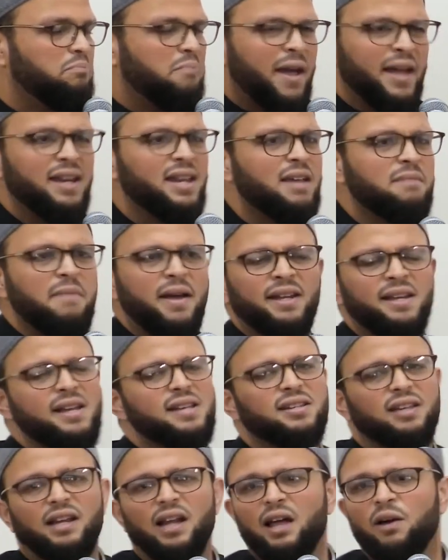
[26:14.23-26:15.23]
many,
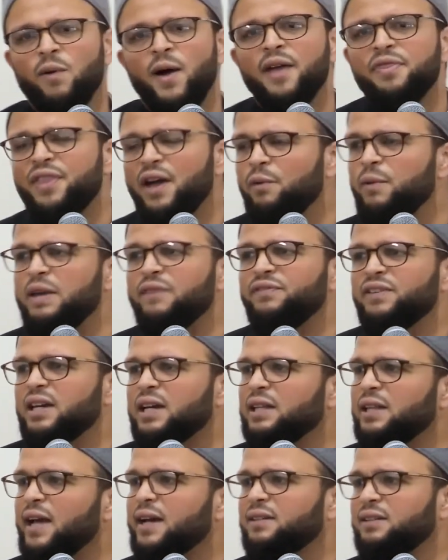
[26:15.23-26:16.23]
many salawat that we've
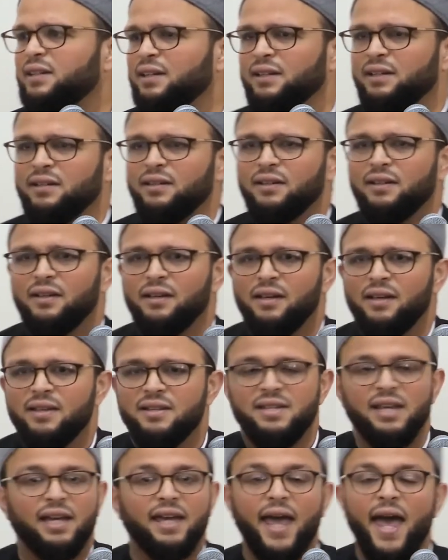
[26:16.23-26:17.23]
neglected,
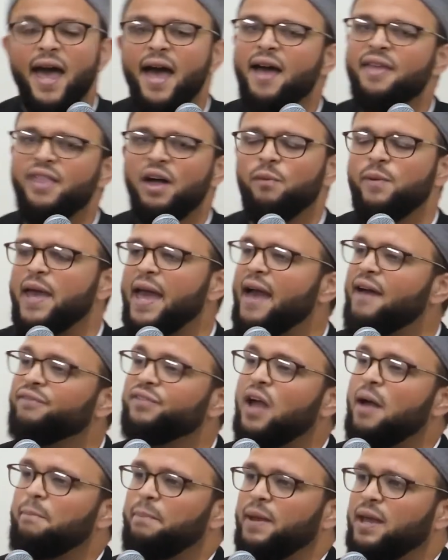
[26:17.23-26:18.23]
zakah that we
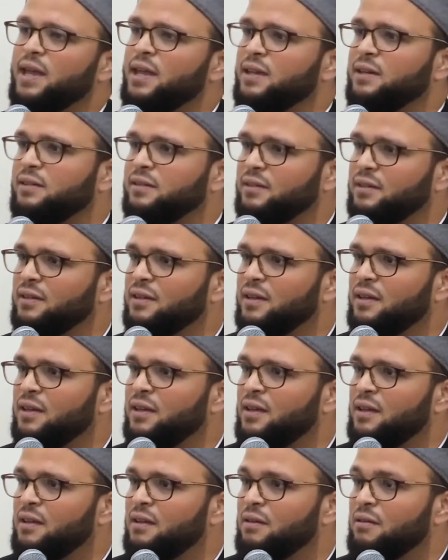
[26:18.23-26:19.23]
have not paid,
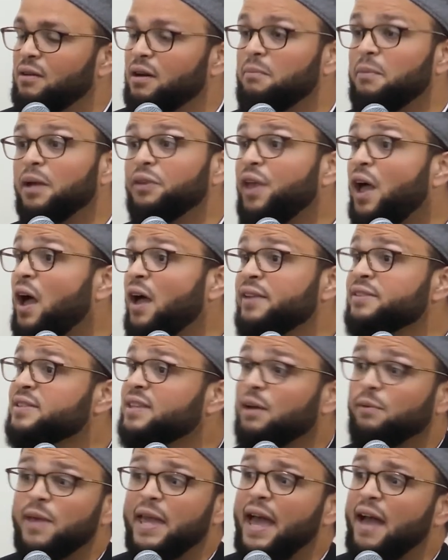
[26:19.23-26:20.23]

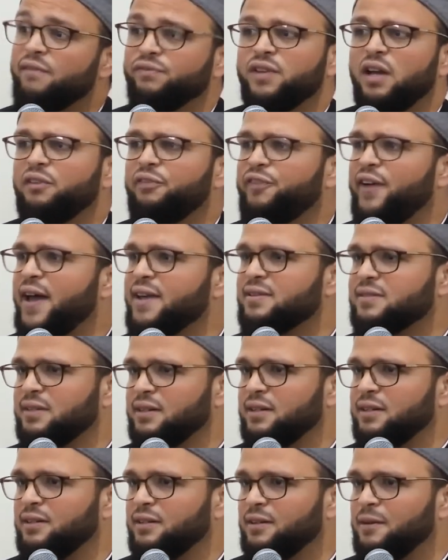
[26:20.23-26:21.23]
Ramadans that we have not
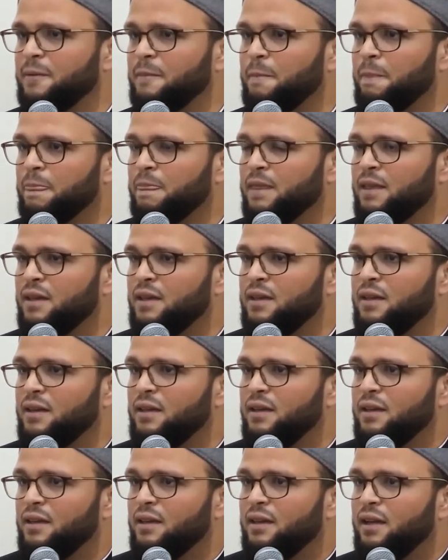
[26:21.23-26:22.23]
fasted.
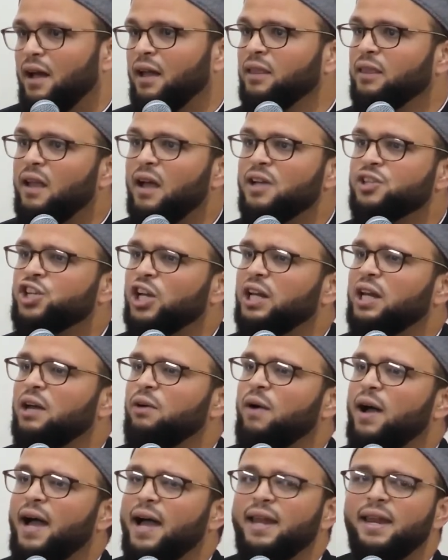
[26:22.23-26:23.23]
Allah
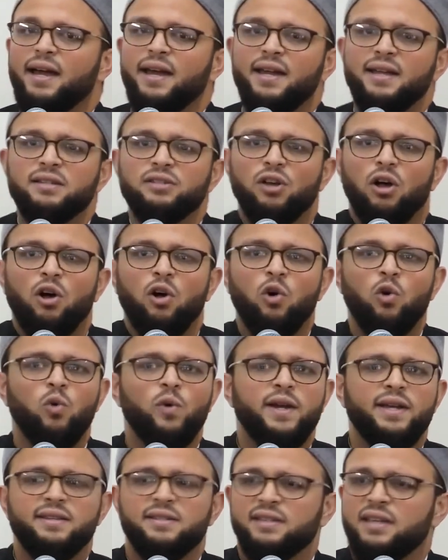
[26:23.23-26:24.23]
Jalla wa'ala is
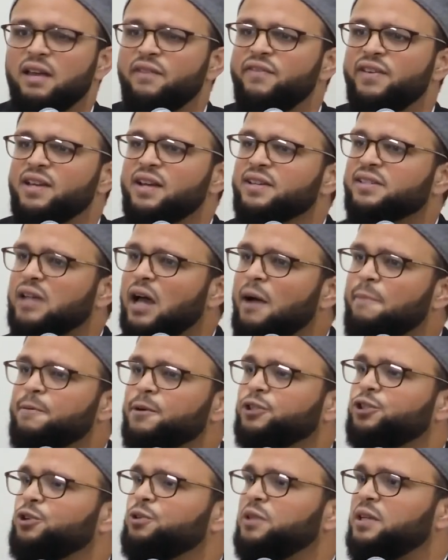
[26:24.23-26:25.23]
always giving us
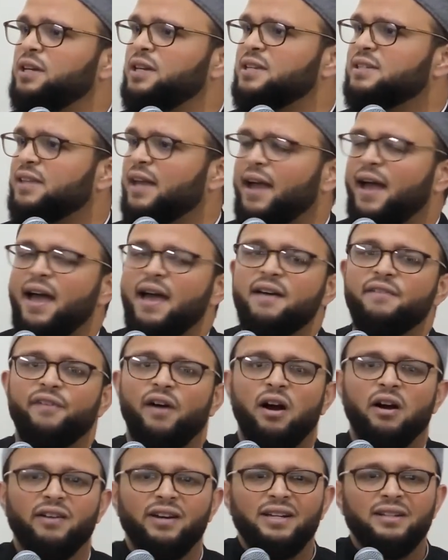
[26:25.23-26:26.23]
opportunities to
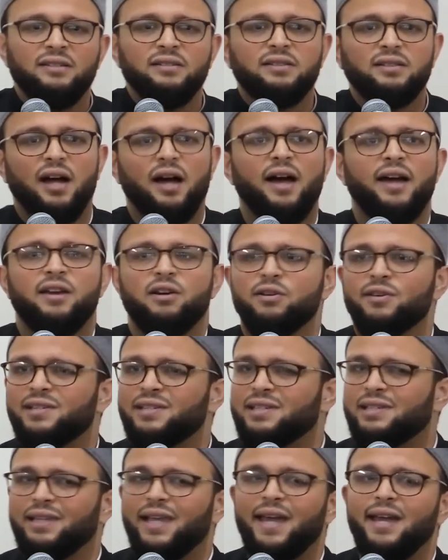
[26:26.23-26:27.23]
have our entire
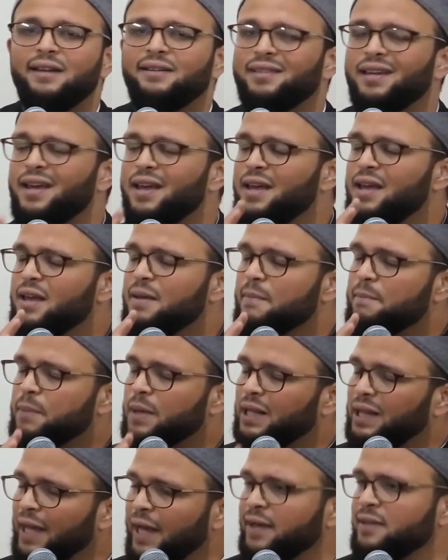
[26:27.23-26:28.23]
slate
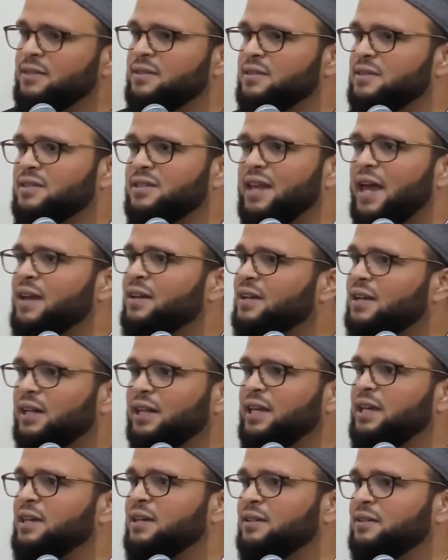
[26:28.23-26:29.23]
cleansed and
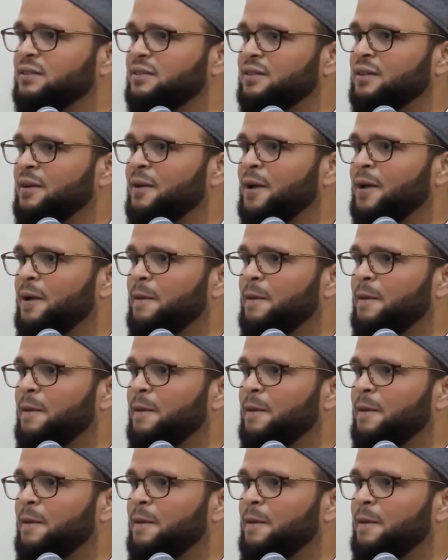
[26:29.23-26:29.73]
cleaned.